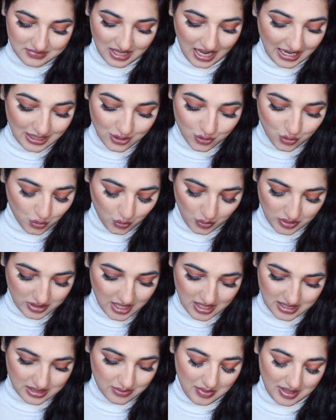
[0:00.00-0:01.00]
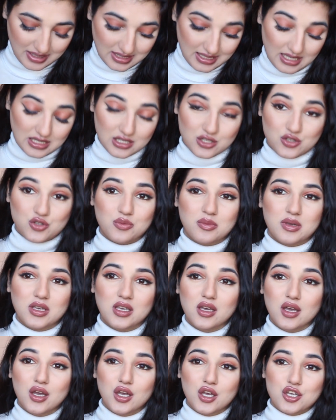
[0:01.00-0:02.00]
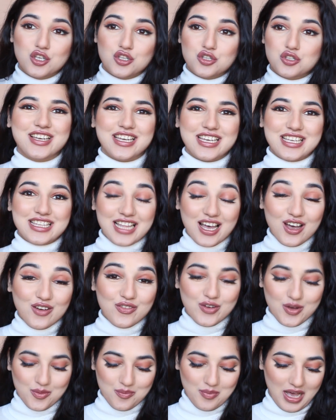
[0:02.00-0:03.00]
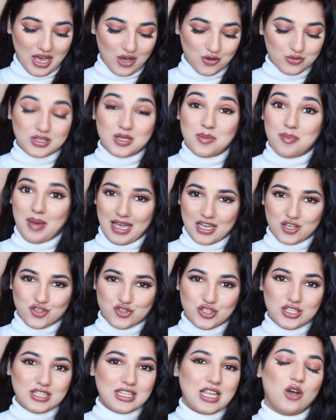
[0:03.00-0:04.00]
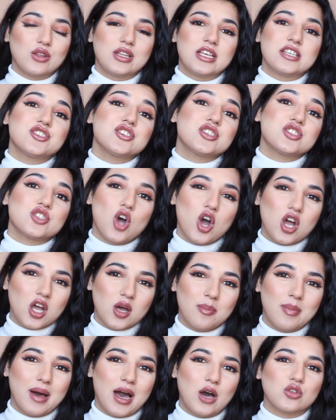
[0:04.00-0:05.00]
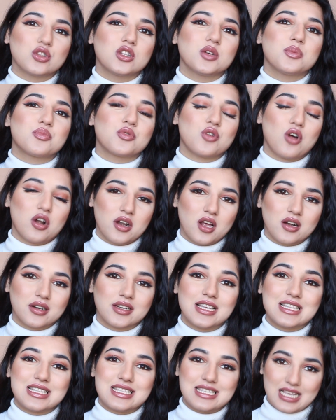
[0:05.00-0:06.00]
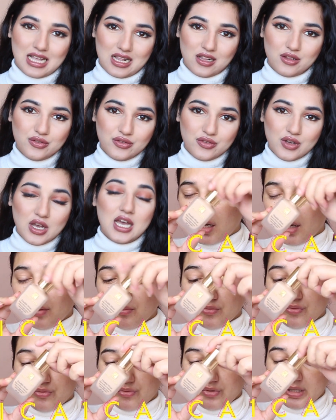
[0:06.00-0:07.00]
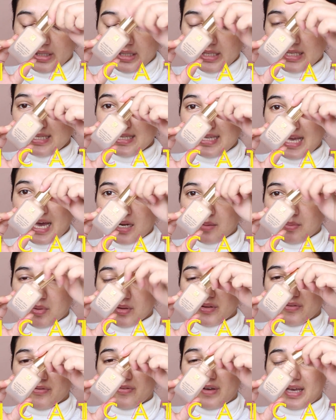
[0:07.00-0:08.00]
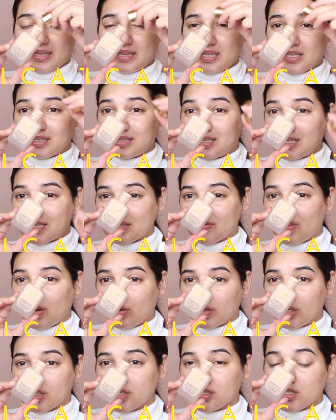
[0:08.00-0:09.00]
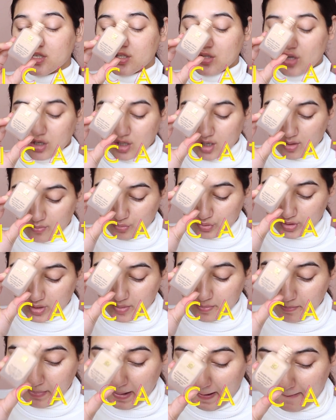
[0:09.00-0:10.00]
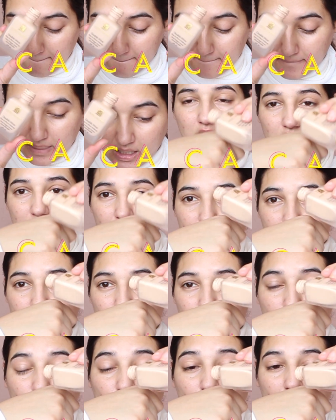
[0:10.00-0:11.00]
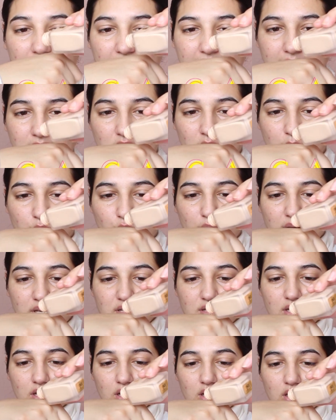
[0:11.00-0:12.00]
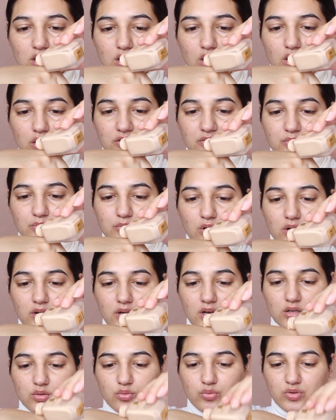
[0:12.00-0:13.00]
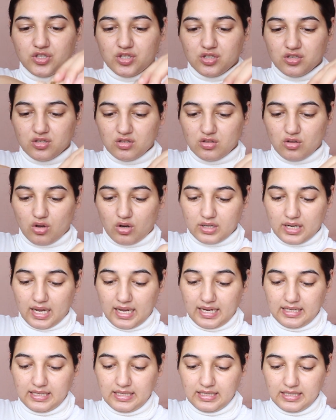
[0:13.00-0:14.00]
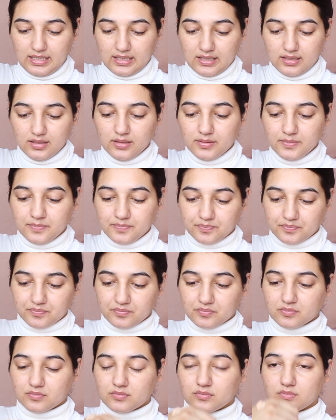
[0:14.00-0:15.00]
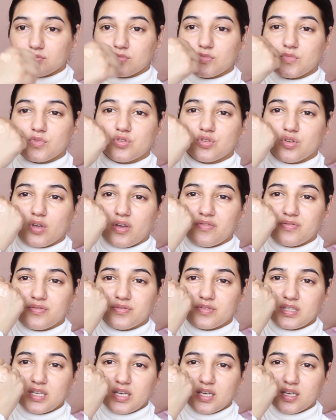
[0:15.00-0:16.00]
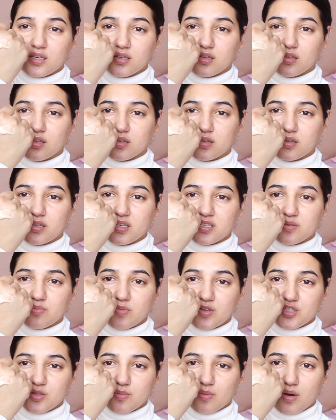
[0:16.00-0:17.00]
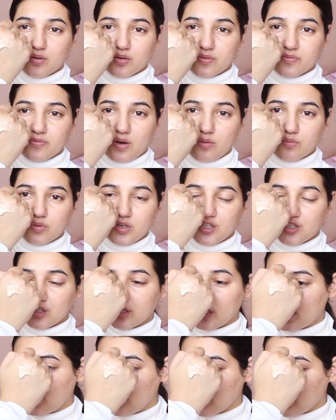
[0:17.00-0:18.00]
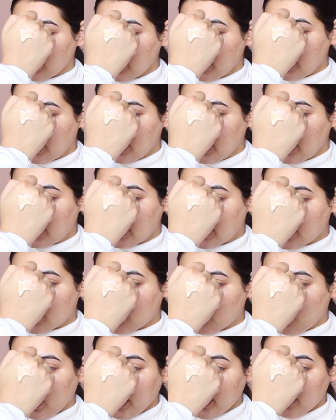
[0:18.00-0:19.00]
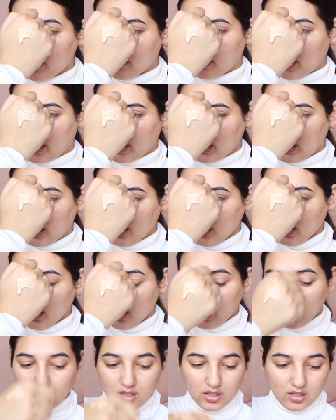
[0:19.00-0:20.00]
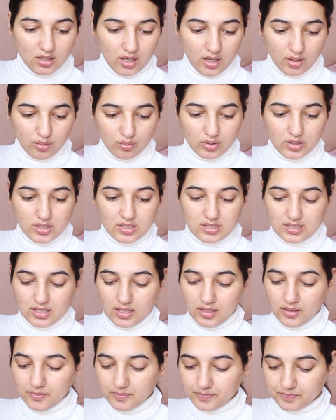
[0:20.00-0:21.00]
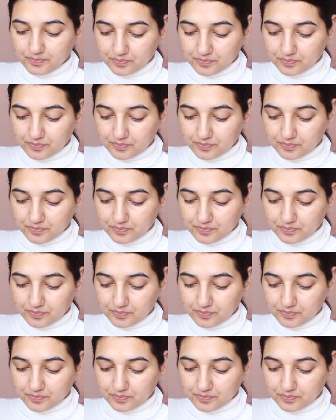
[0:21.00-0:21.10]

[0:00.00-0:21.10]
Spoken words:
I don't know, it doesn't make sense to me. So, okay, enough about the packaging. Now let's just talk about the product itself. I'm really sad about the fact that this foundation does not come with a pump, so you end up wasting a lot of product, which is not ideal. So I've taken this much amount of foundation. As you can see, it's quite runny, I want to say.